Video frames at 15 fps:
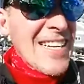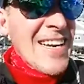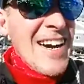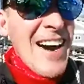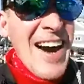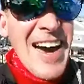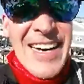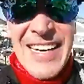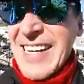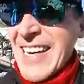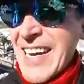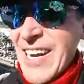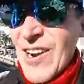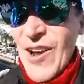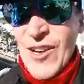I can
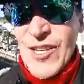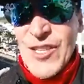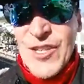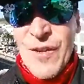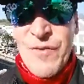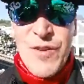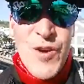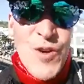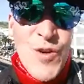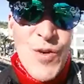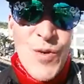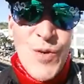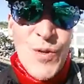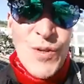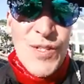get lots of
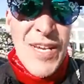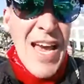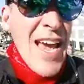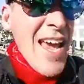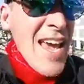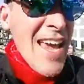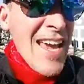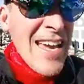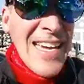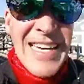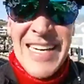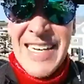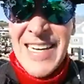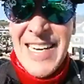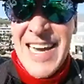views.
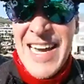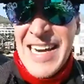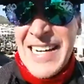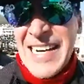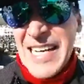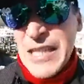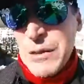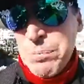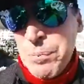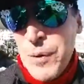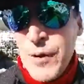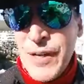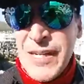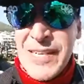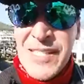Hey, Let's
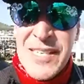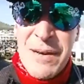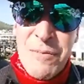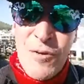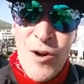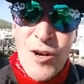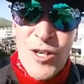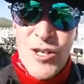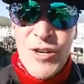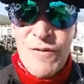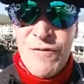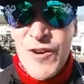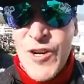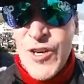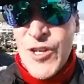put in some
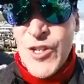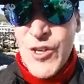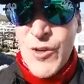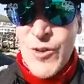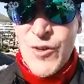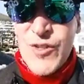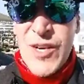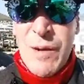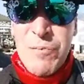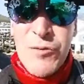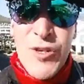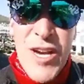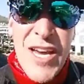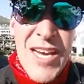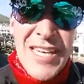controversial
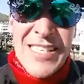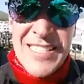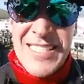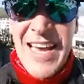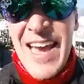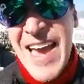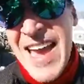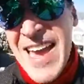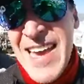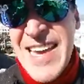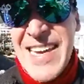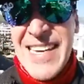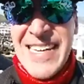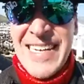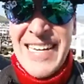subjects.
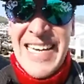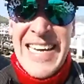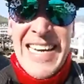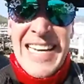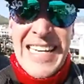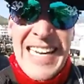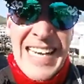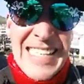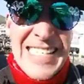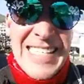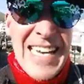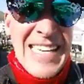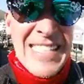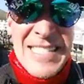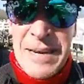Hey, let's
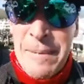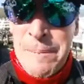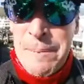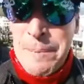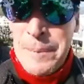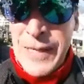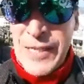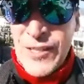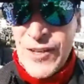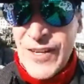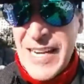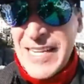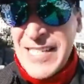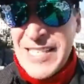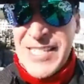send some pics on
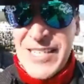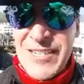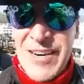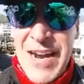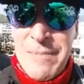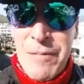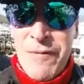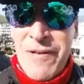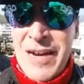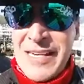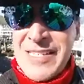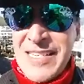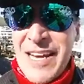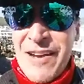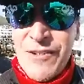Instagram of
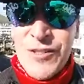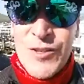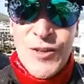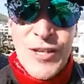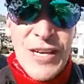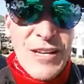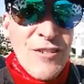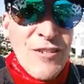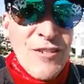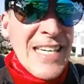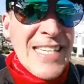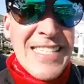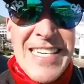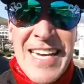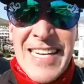ourselves looking really
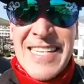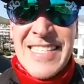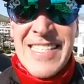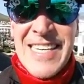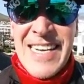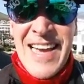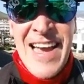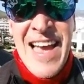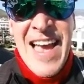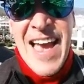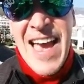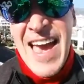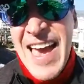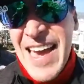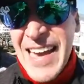sexy.
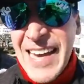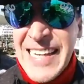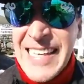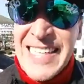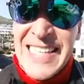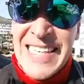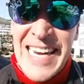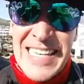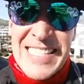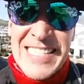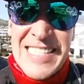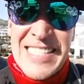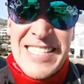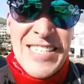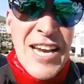Hey,
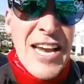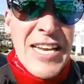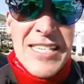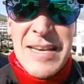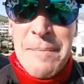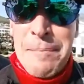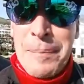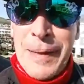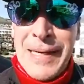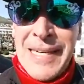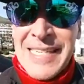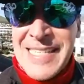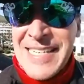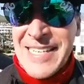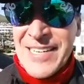let's share some
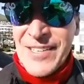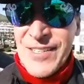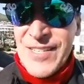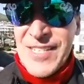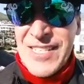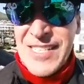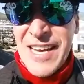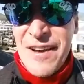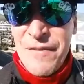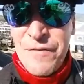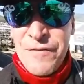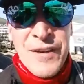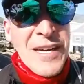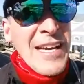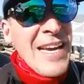political stuff.
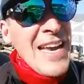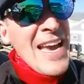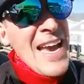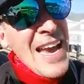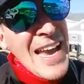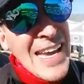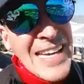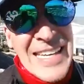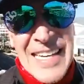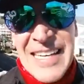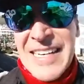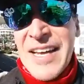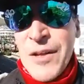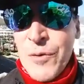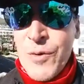Hey, in
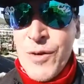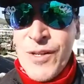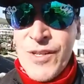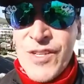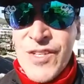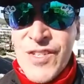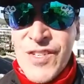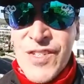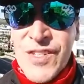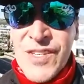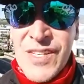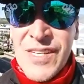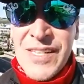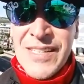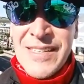other words,
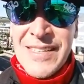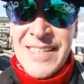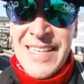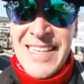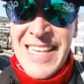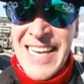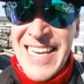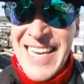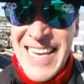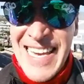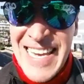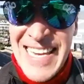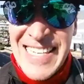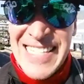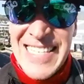the
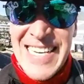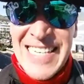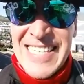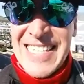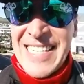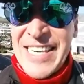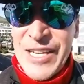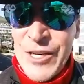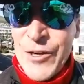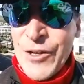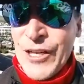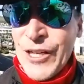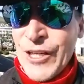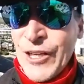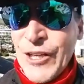easiest thing you
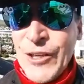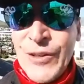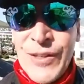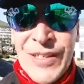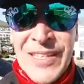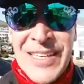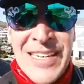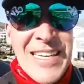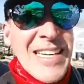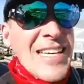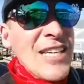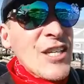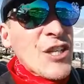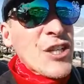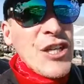can do
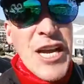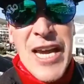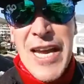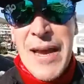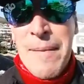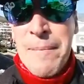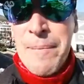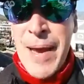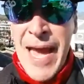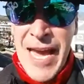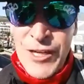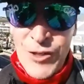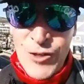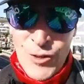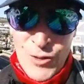is share bad
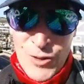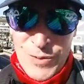news.